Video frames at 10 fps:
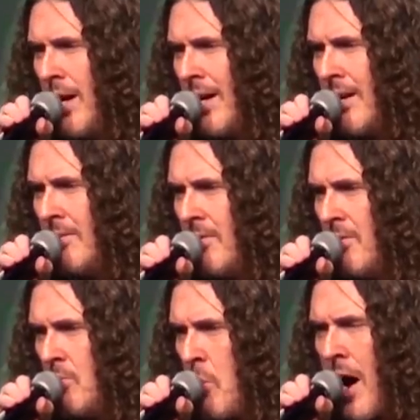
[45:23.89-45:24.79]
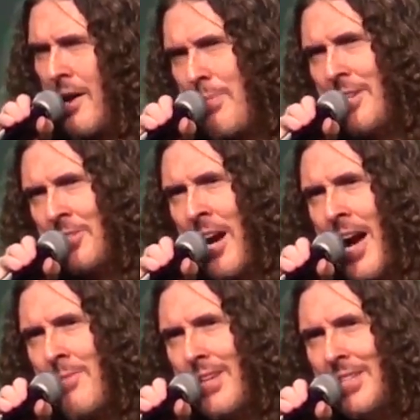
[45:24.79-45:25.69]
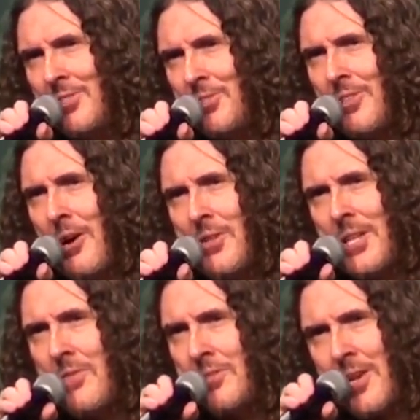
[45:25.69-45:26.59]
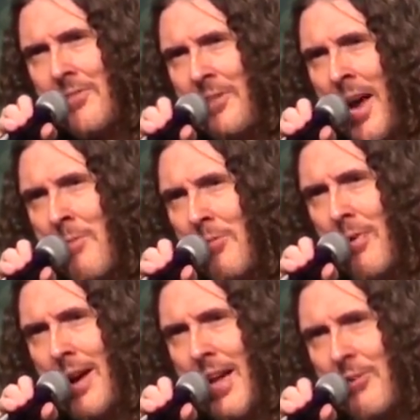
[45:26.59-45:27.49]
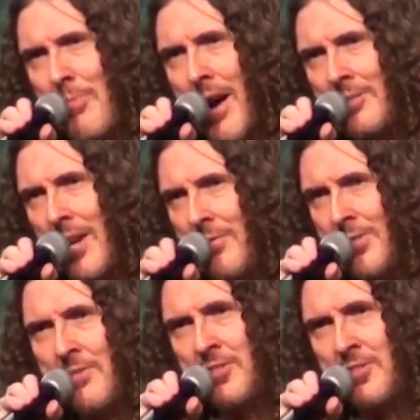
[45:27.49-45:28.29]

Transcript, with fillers: uh, rock-based comedies always have a tough time at the at the box office.